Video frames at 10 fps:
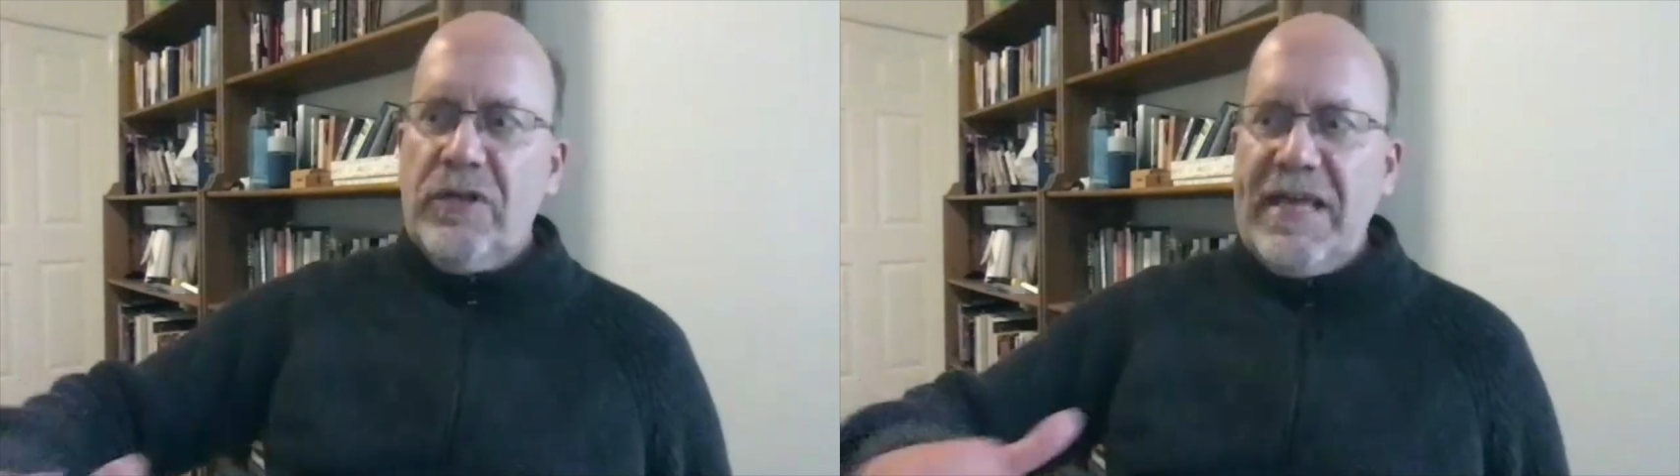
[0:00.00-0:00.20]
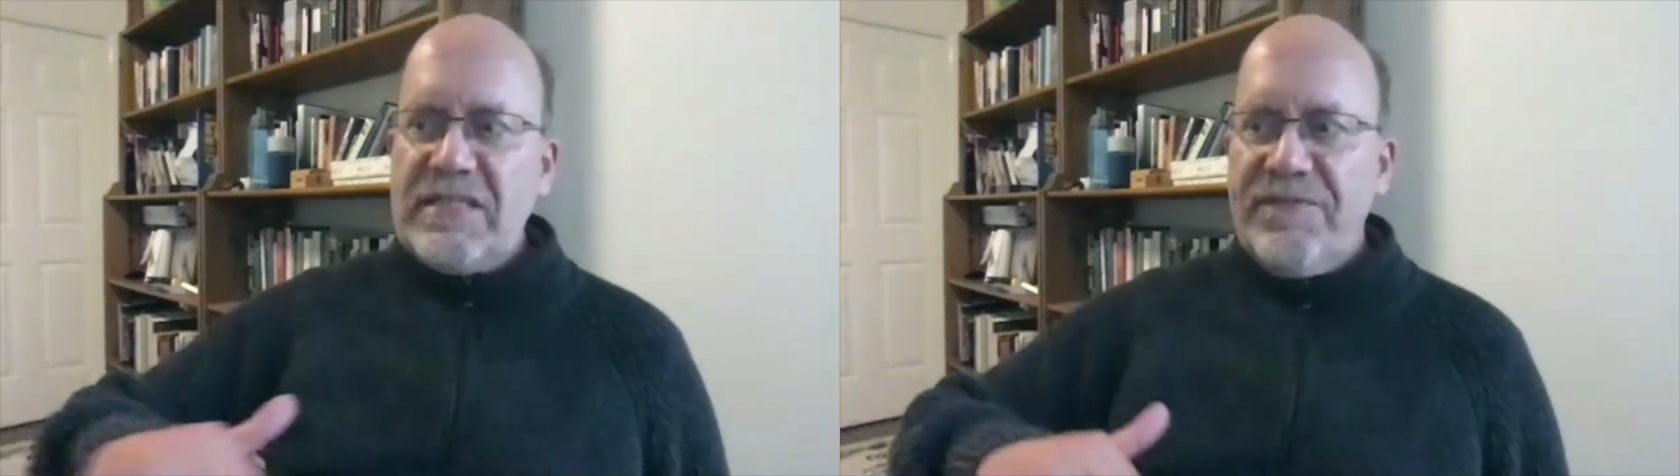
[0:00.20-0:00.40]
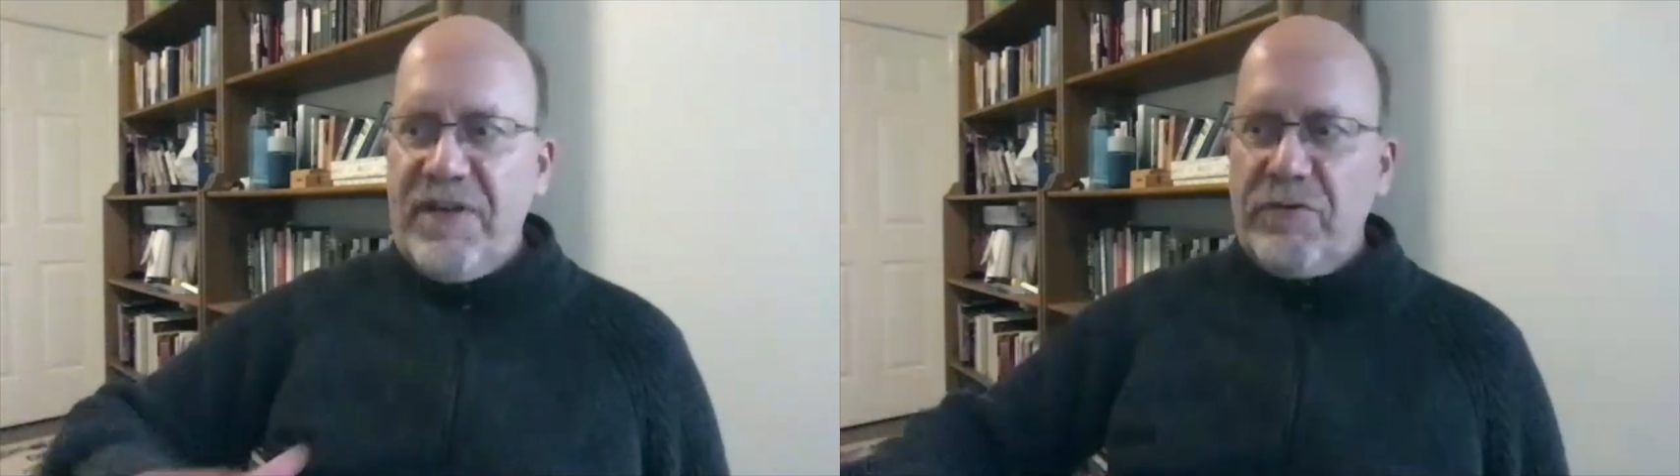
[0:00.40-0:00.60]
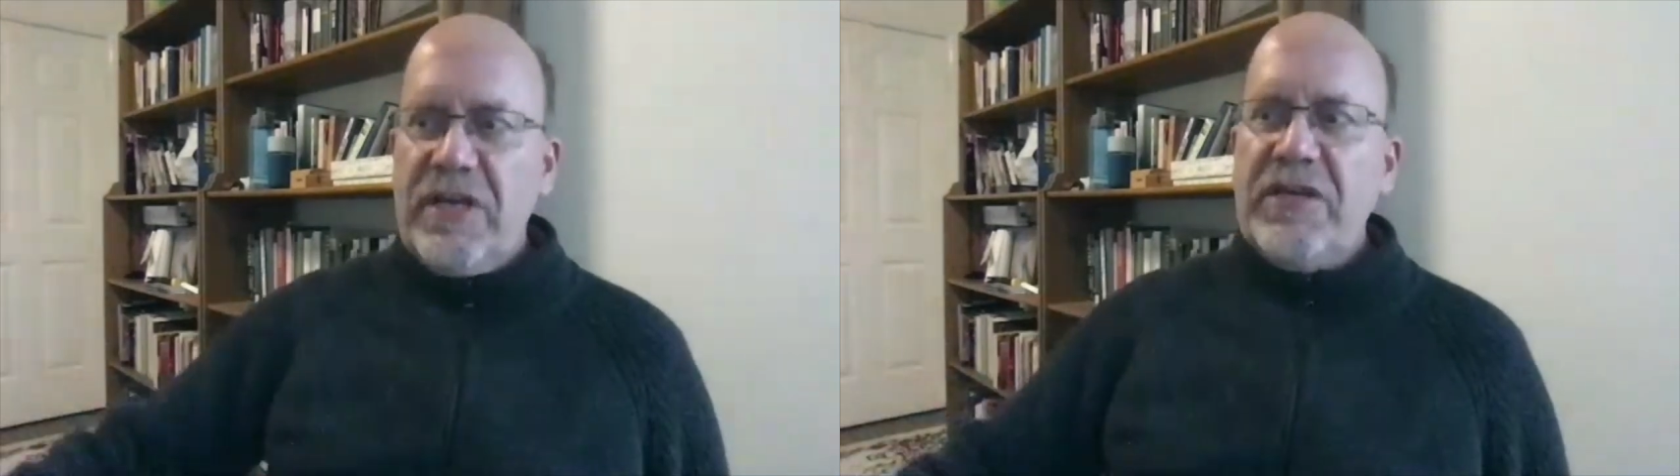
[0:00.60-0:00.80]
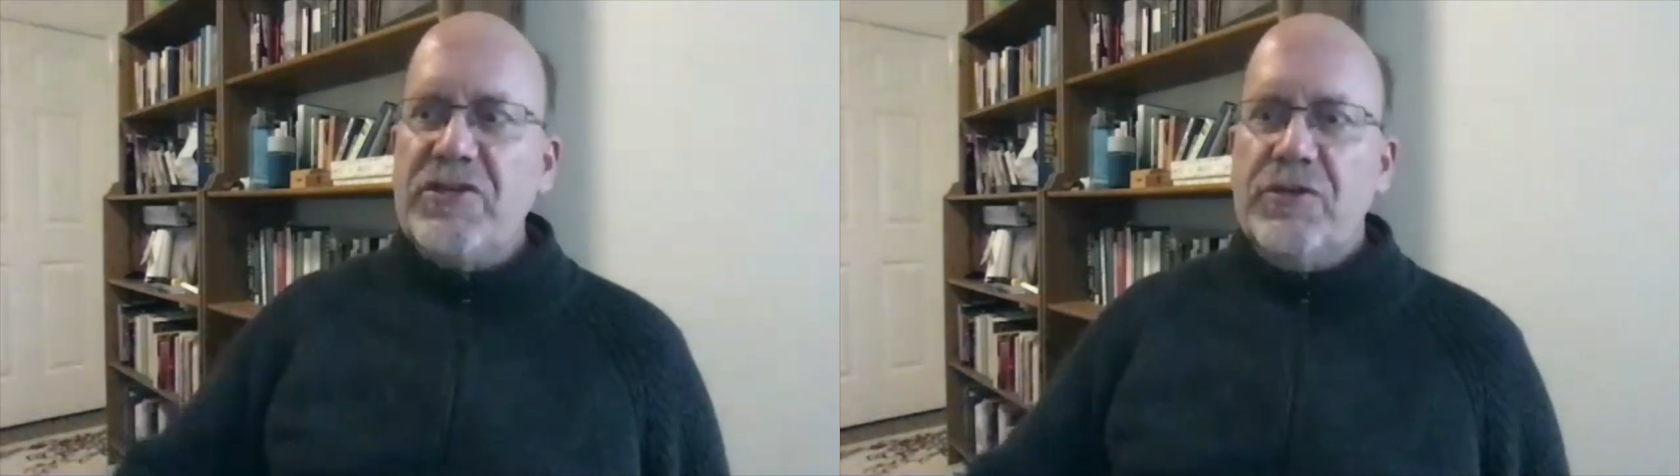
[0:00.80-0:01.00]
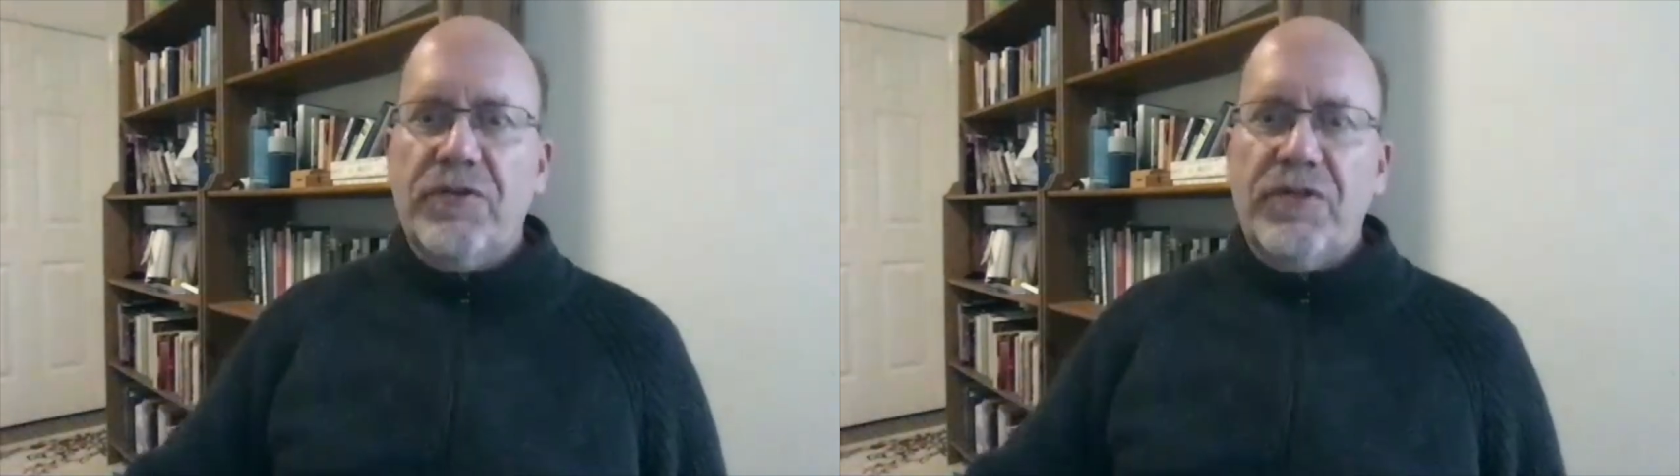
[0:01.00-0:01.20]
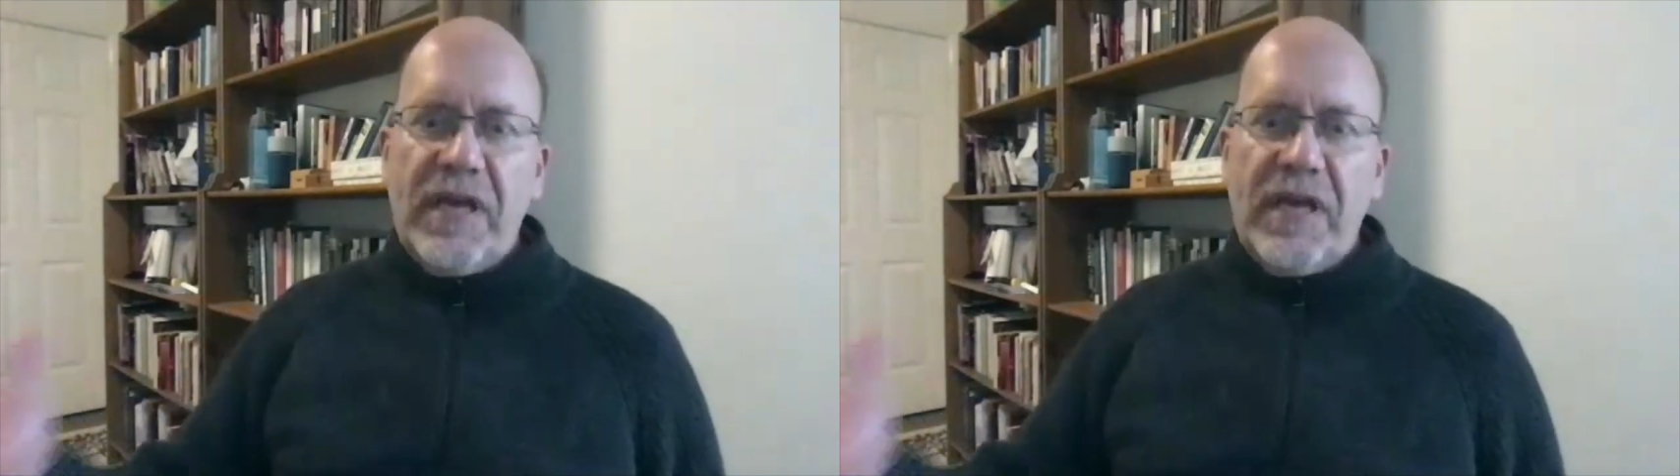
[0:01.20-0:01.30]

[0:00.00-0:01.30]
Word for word: it's a foundational thing,